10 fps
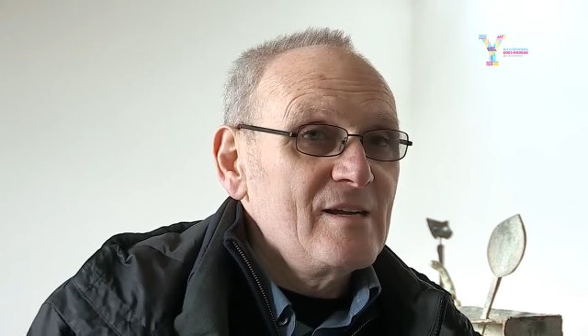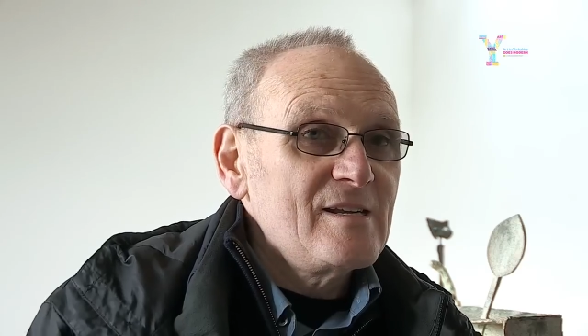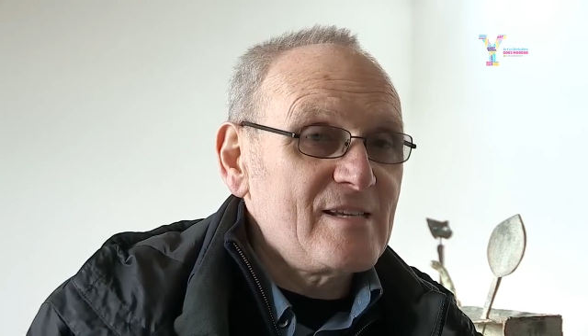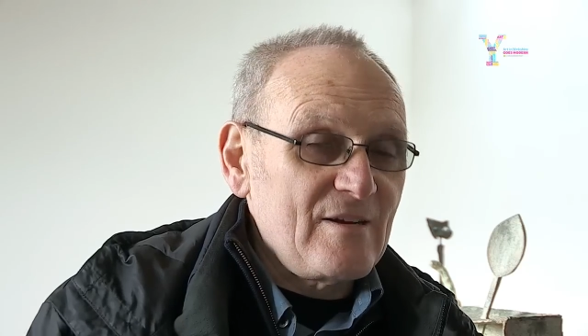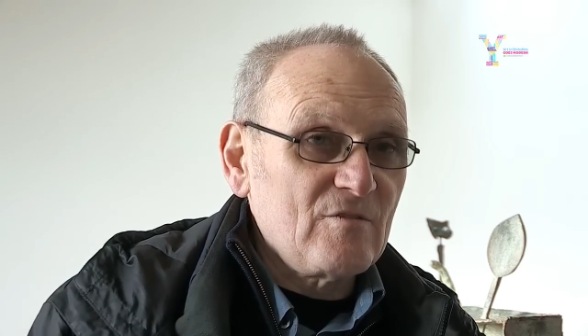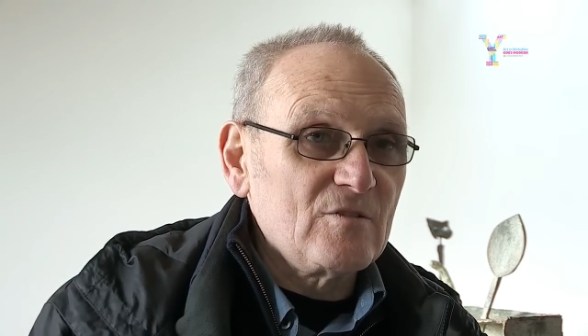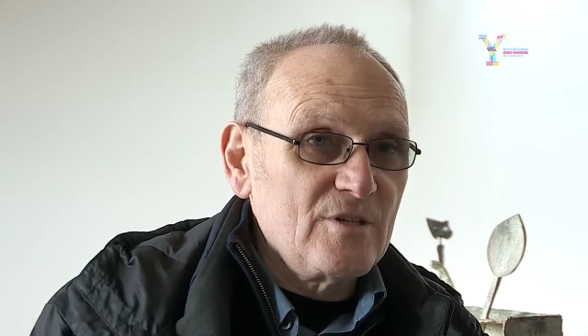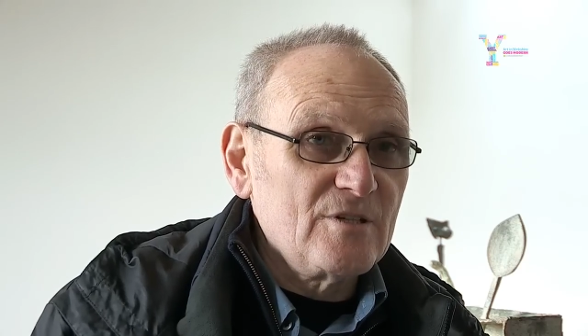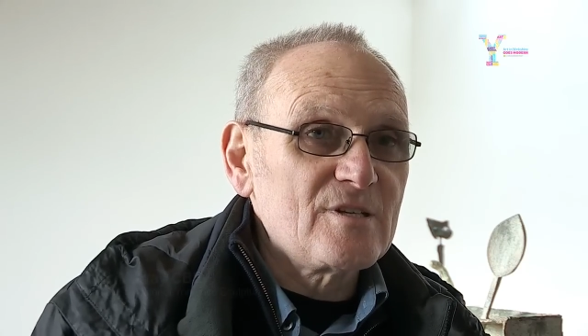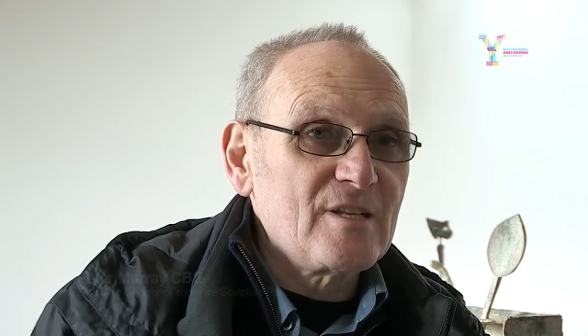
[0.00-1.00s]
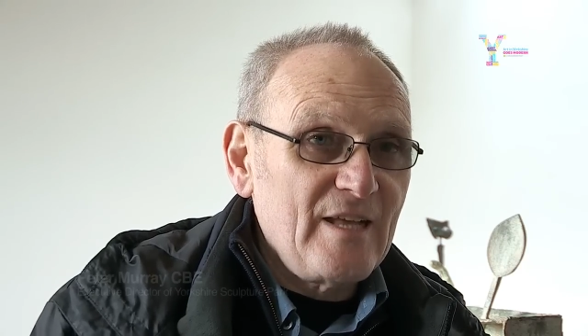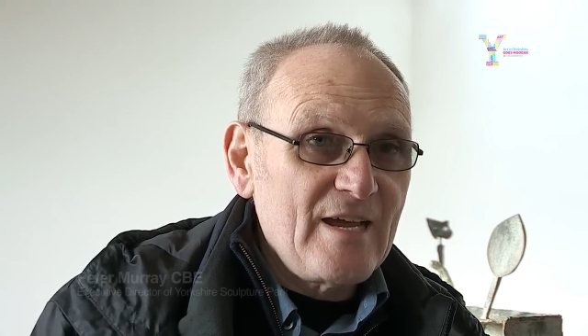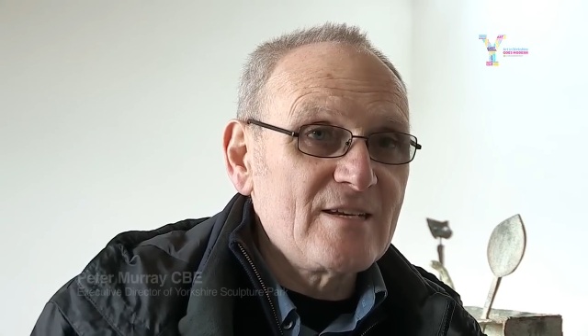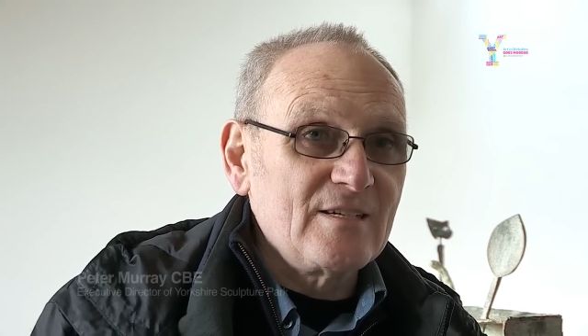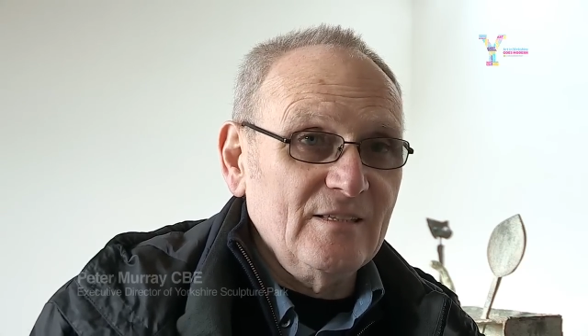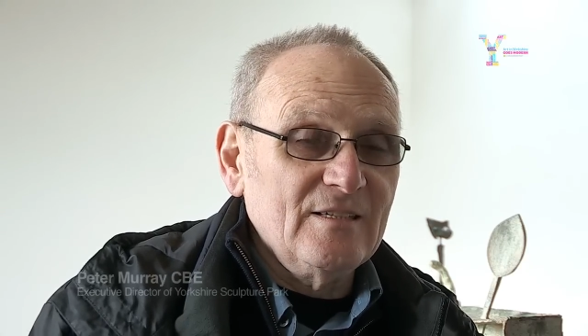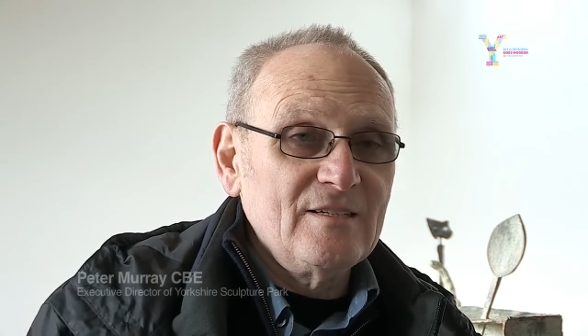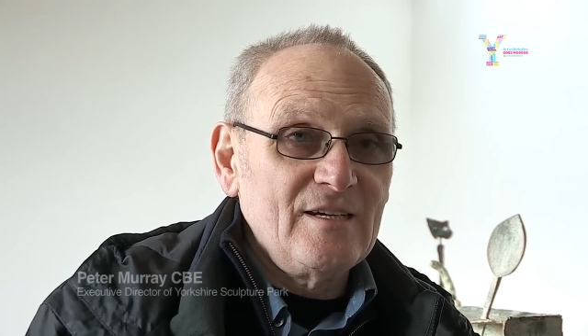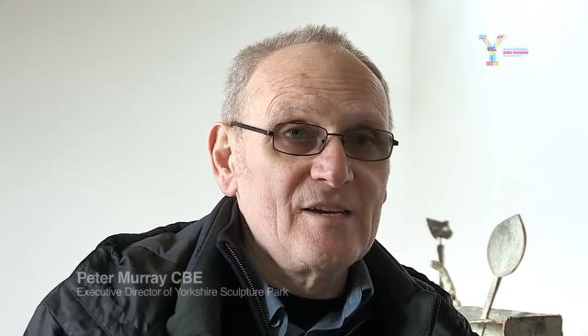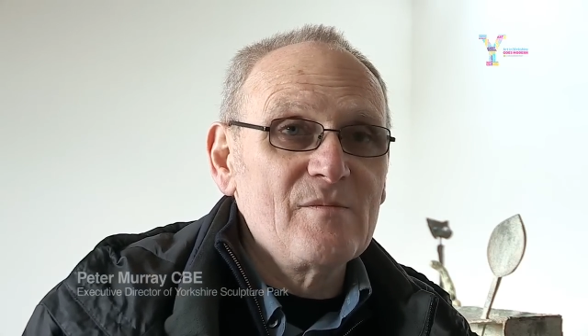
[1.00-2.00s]
Several years later,
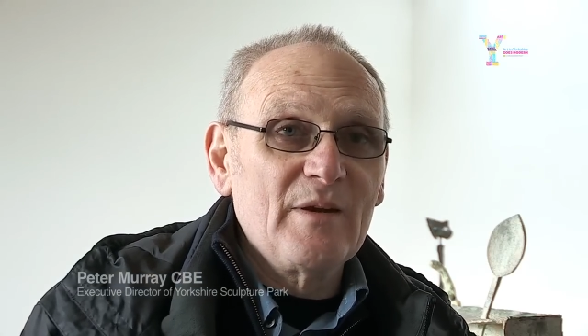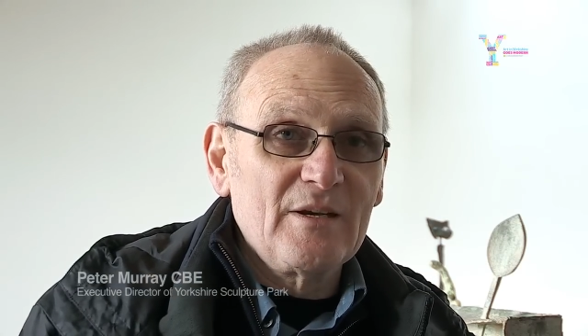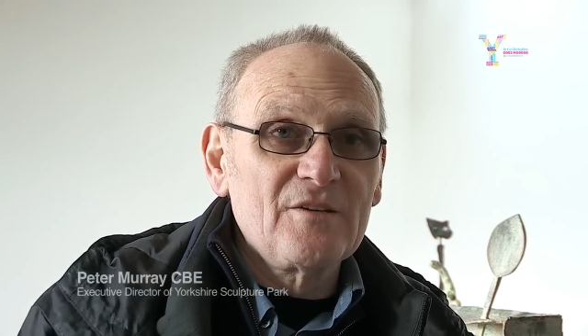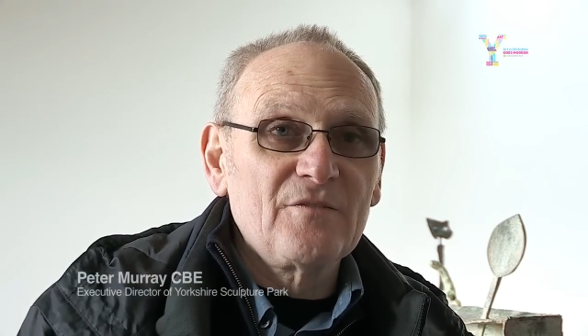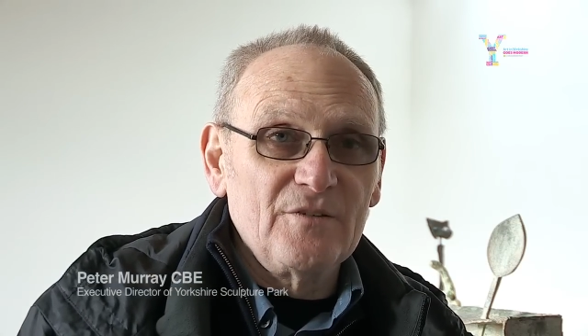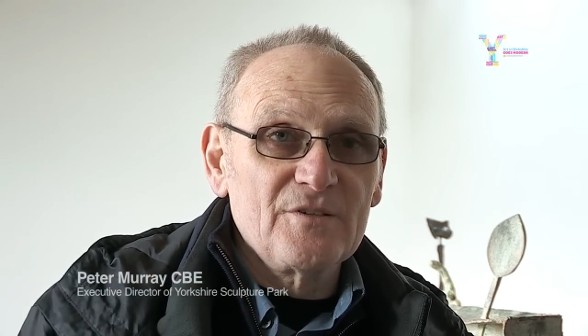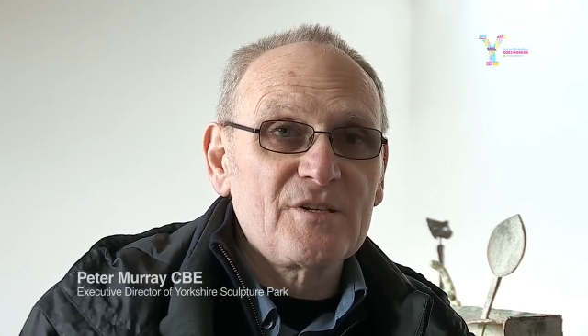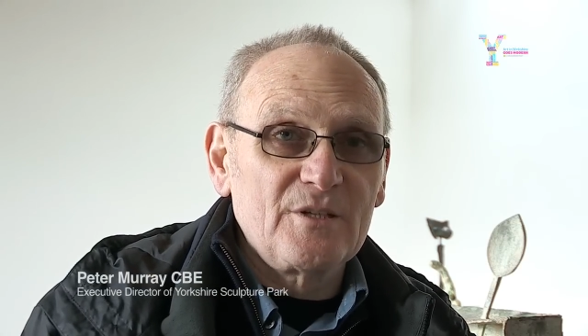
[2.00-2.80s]
he made his first